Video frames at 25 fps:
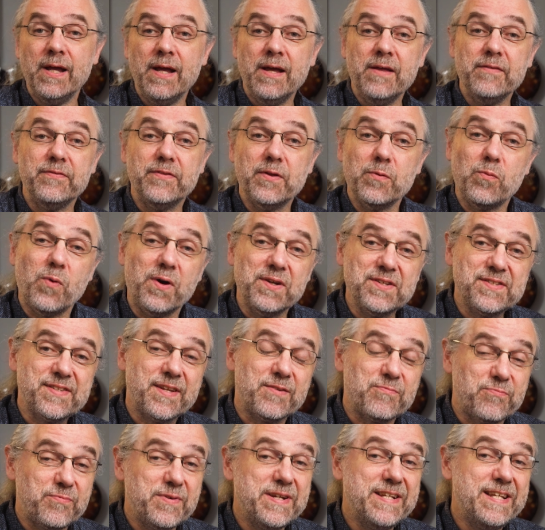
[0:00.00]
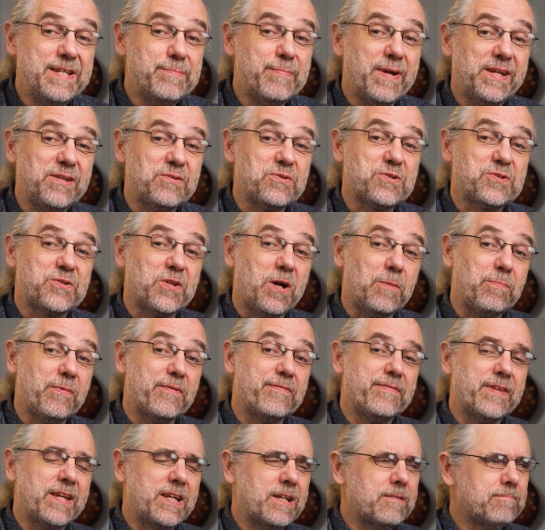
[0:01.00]
The ones that really make you stop
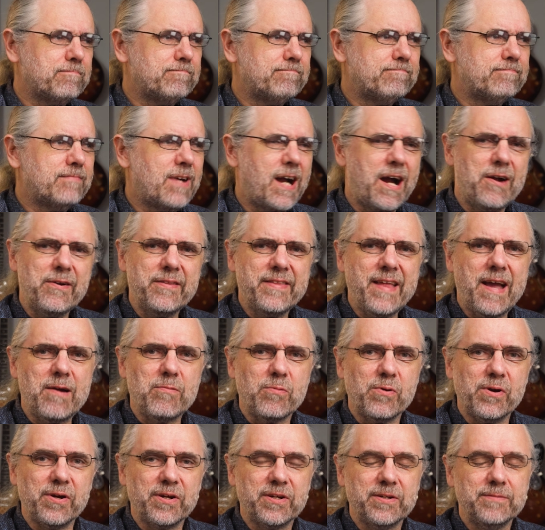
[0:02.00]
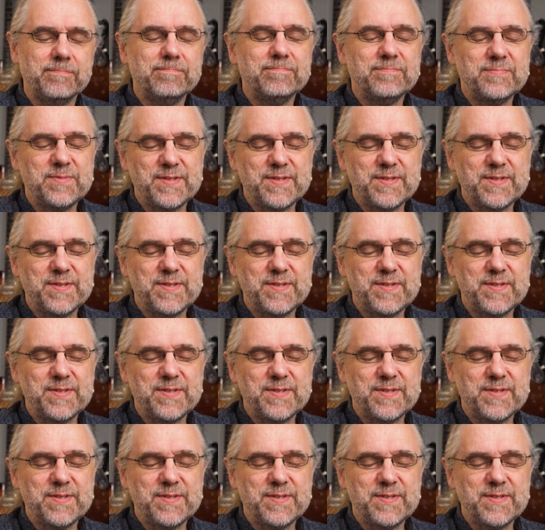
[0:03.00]
and think, how did that work?